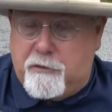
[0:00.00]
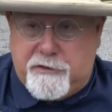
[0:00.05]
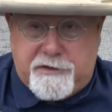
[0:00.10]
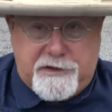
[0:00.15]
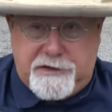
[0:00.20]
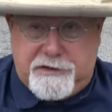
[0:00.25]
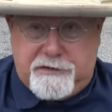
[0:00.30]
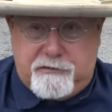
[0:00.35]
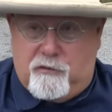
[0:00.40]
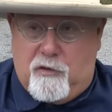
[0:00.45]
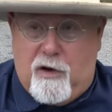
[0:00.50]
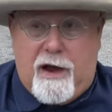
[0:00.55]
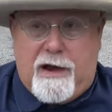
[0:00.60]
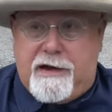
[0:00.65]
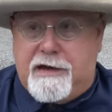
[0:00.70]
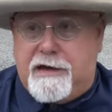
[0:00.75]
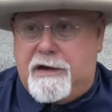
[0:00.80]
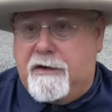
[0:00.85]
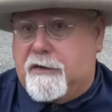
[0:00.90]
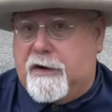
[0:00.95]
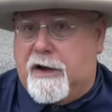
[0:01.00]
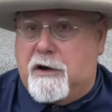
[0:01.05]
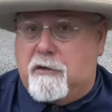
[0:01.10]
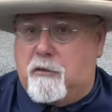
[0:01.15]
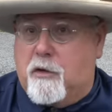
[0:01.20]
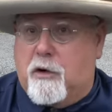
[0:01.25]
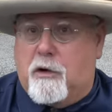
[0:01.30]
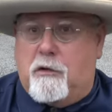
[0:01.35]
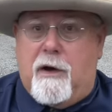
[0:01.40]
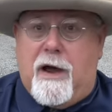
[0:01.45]
which is why he never got a
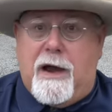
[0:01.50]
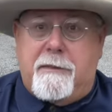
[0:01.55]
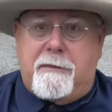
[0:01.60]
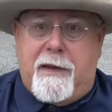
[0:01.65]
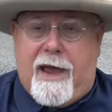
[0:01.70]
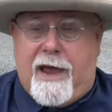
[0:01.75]
worldwide